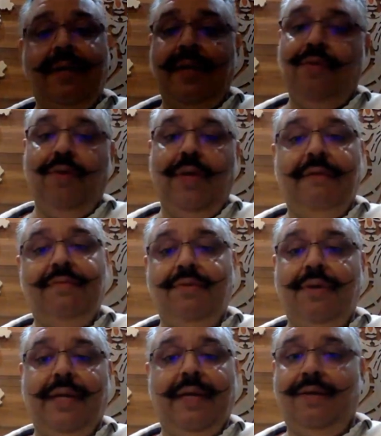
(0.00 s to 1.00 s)
Ketu loves to
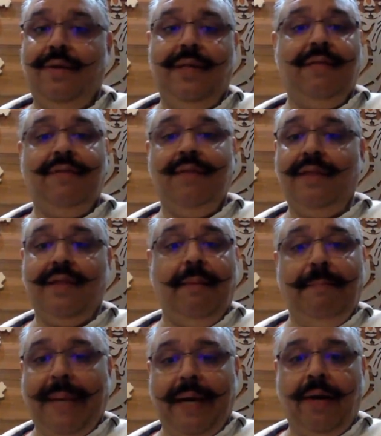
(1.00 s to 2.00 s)
drink. So this is a
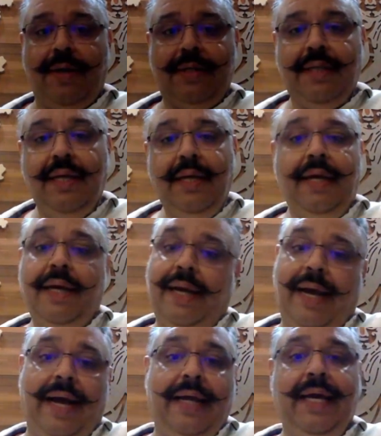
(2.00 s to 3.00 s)
paradox.
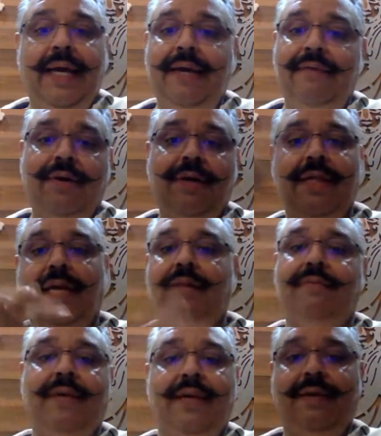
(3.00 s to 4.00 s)
Khana he wants
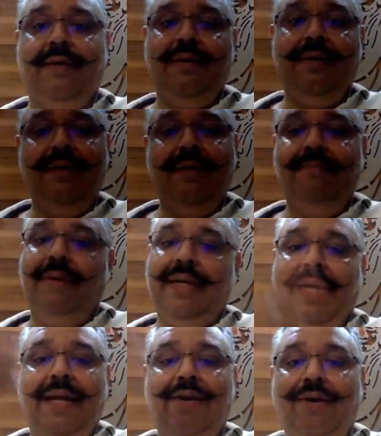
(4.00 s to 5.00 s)
sattvic, but
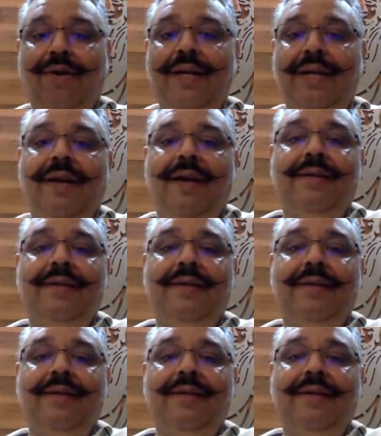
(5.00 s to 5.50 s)
alcohol he likes.